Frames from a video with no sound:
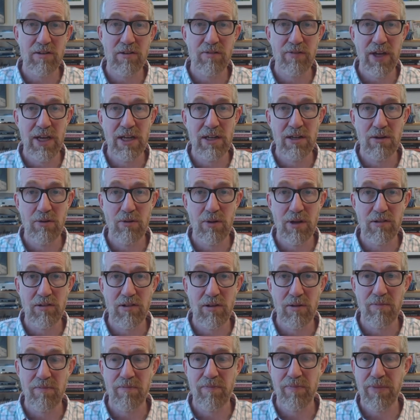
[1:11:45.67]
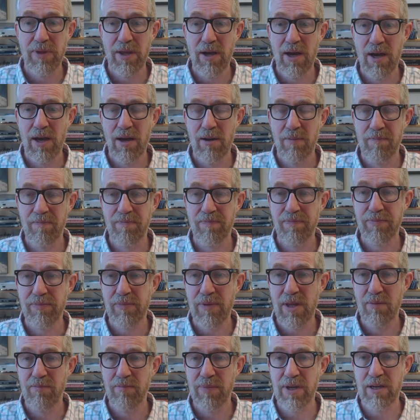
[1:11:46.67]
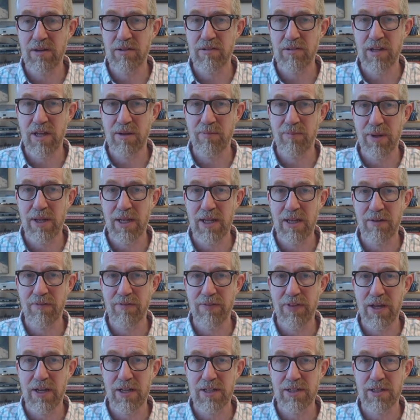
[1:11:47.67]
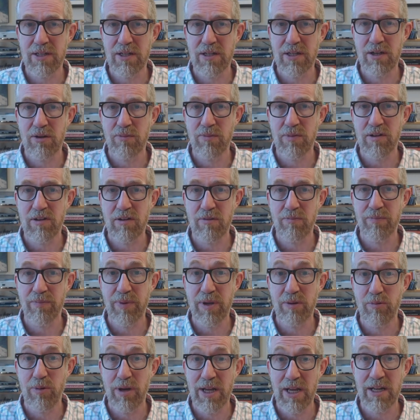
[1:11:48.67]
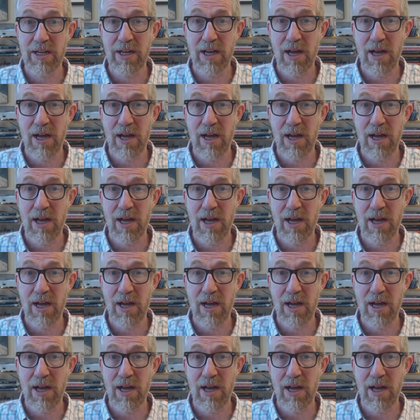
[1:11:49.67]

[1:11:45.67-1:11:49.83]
uh, Indians are vegetarians, partly because of Hinduism, um,